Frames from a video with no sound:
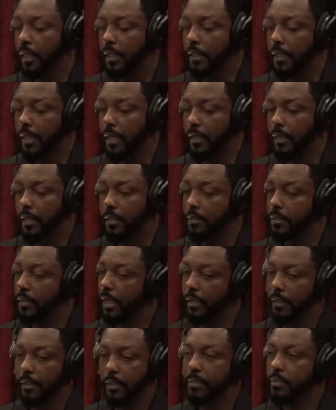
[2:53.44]
And he's
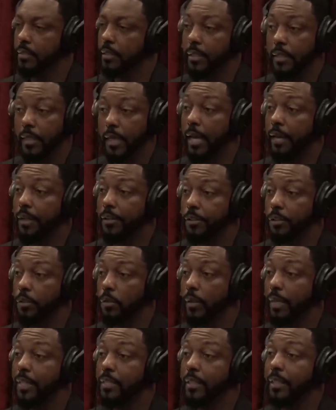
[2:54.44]
like, "There's nothing I can do."
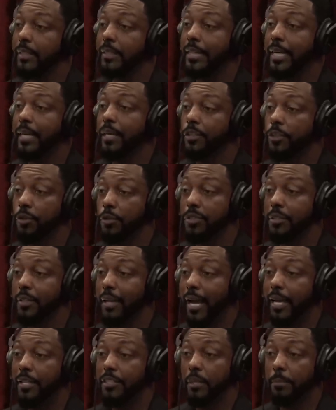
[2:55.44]
He said, "Get in your
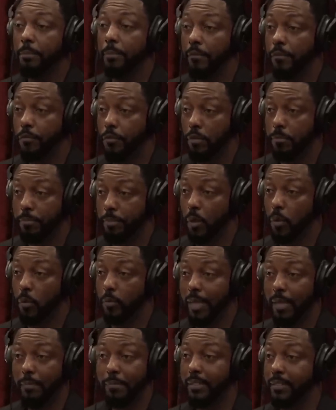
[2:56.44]
sky ship and for a boat."
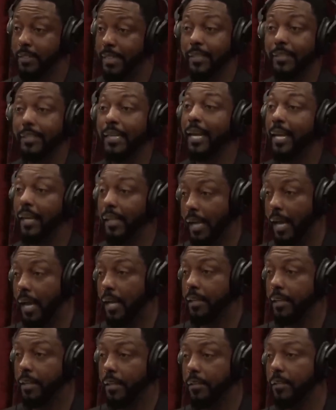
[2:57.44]
That means get the hell out
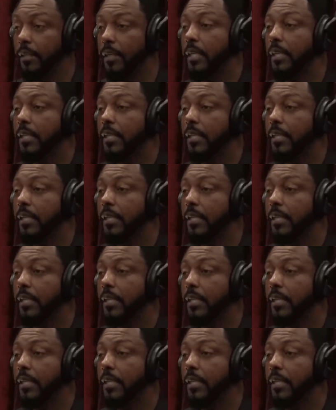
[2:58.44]
of here.